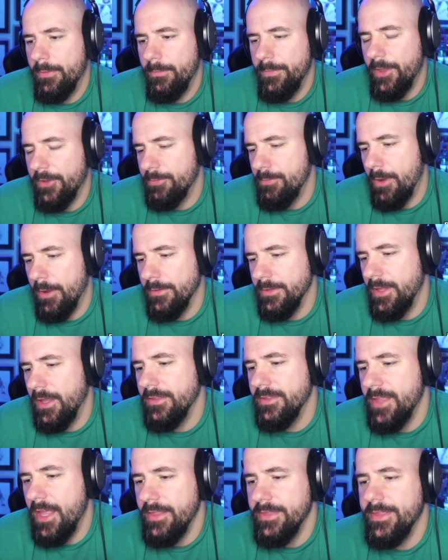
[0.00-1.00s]
That's my
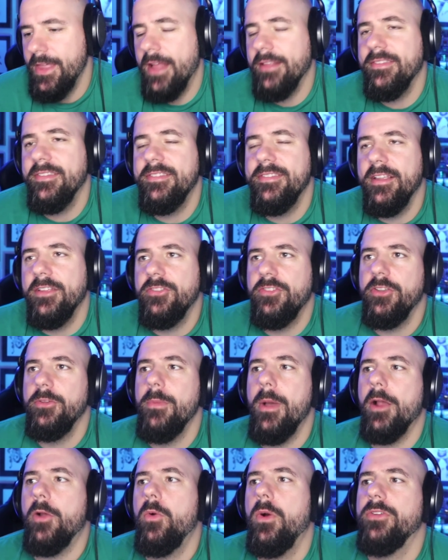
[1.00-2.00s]
that, that that's essentially
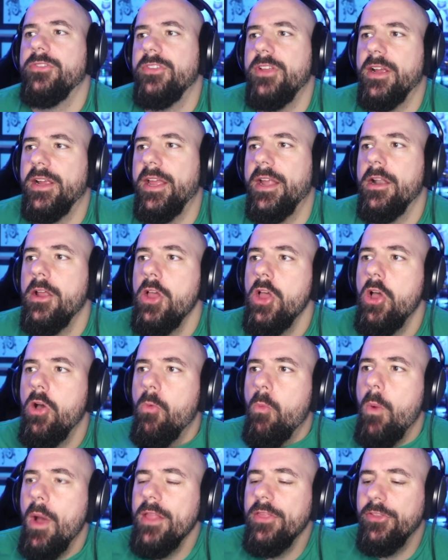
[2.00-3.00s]
my question I get.
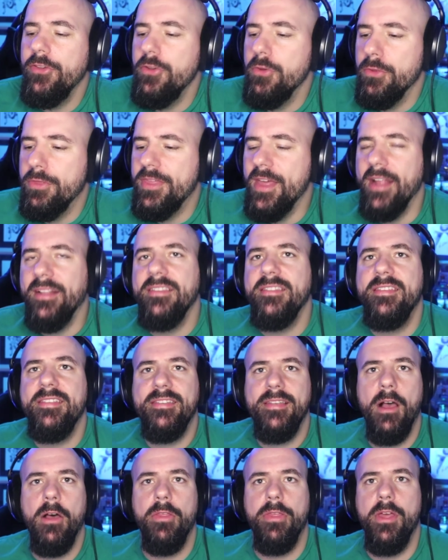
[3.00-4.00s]
When do you then
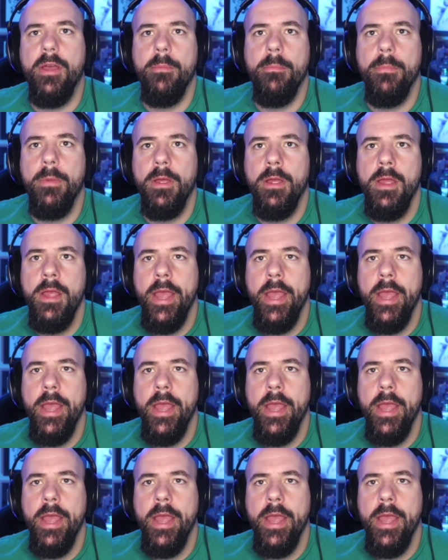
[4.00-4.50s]
sell them?